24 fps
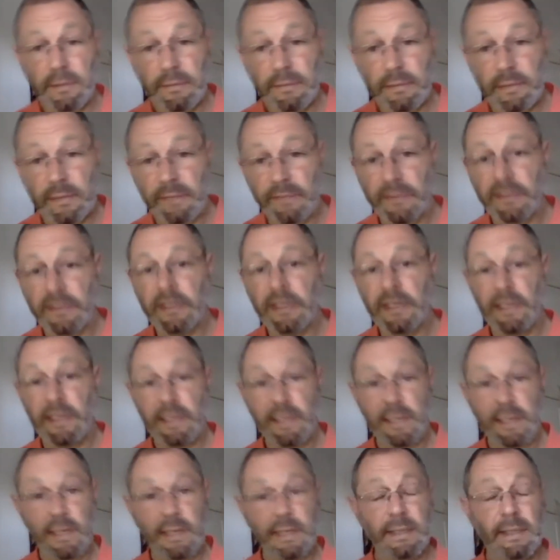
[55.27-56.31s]
I
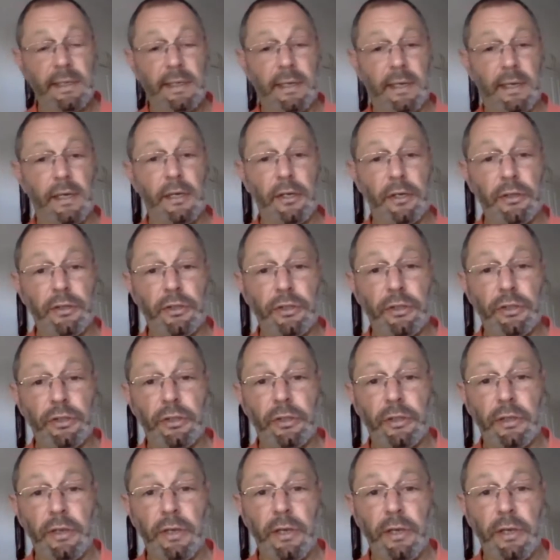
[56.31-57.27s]
facilitate, I coach